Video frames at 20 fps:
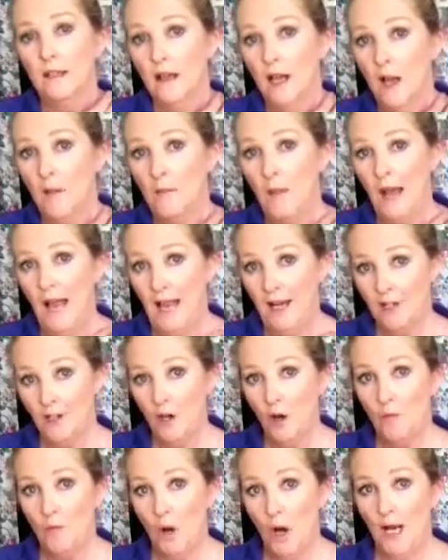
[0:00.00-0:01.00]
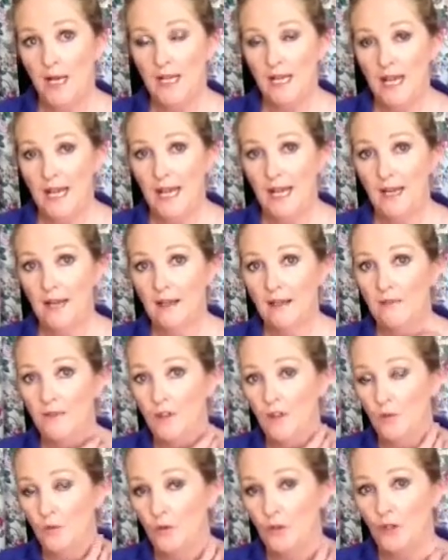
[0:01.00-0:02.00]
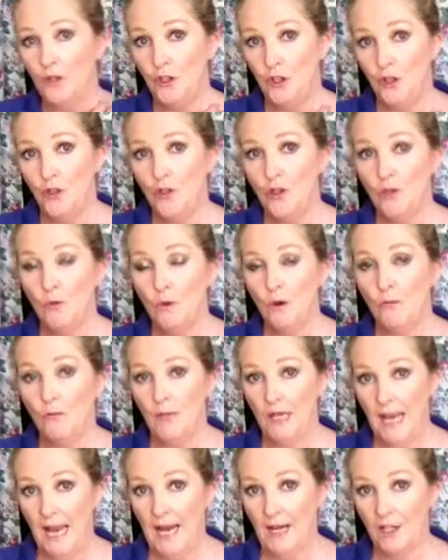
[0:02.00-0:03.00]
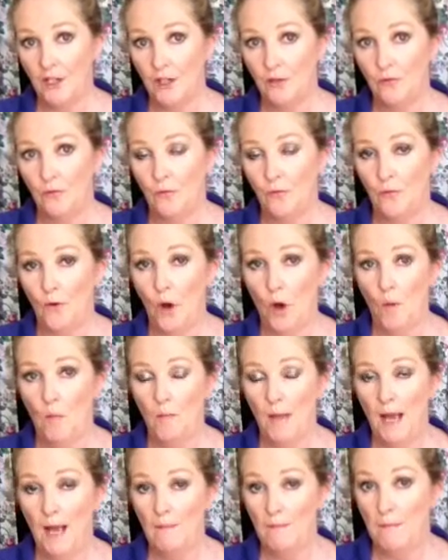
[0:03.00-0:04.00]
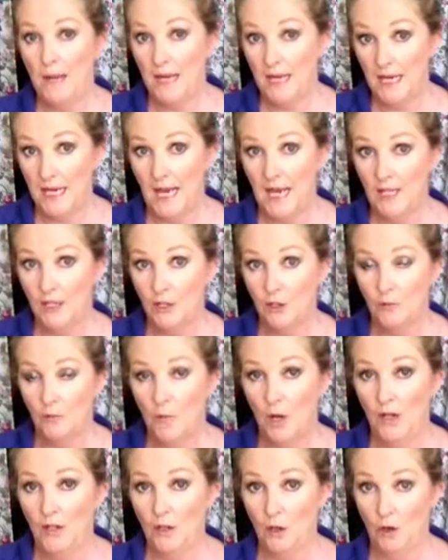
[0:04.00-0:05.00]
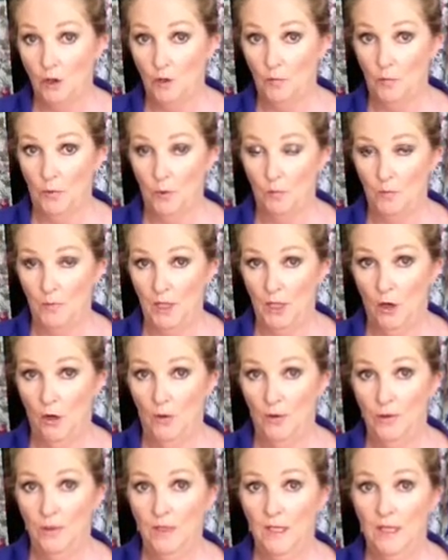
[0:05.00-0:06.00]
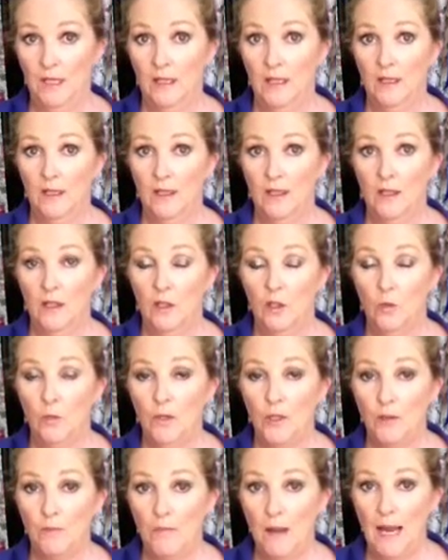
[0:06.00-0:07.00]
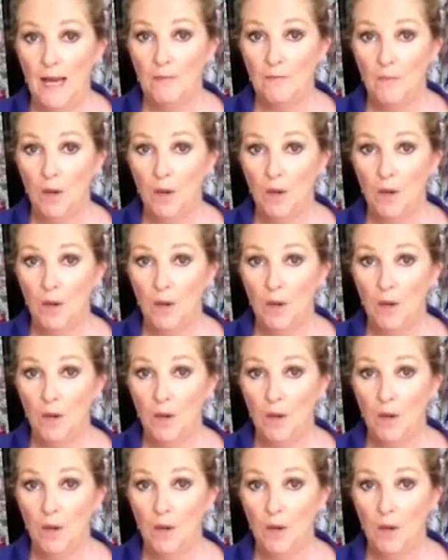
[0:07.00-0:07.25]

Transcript: a patch on my neck that was due to a reaction from a medication my doctor put me on, which made